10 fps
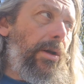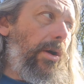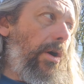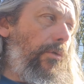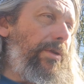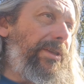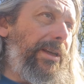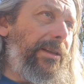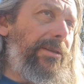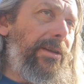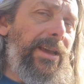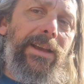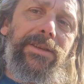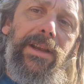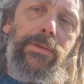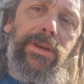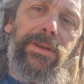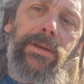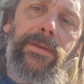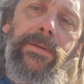or is it K-Series?